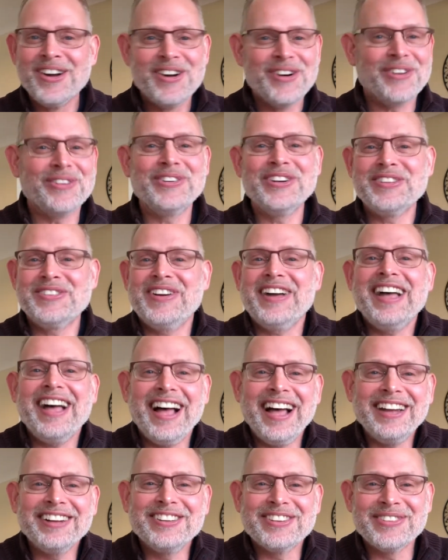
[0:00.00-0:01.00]
all of her
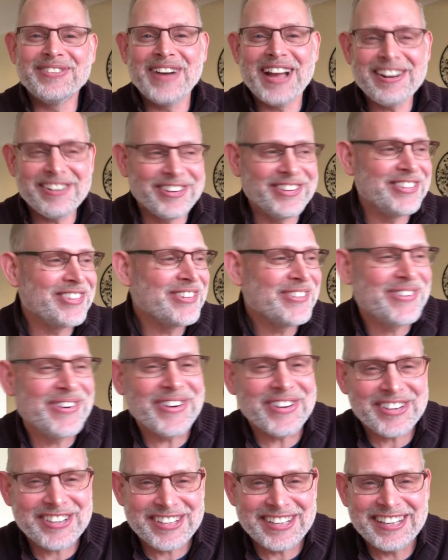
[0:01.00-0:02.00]
underwear on the
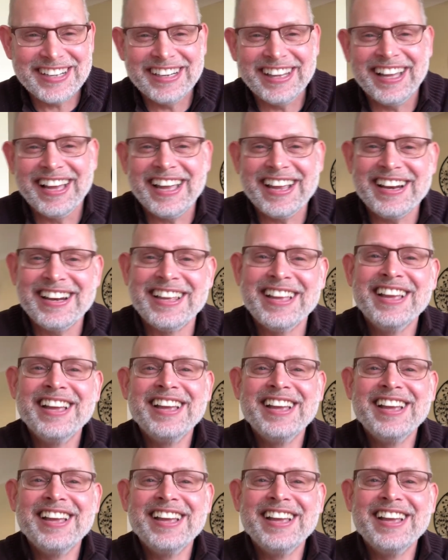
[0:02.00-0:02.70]
washing line.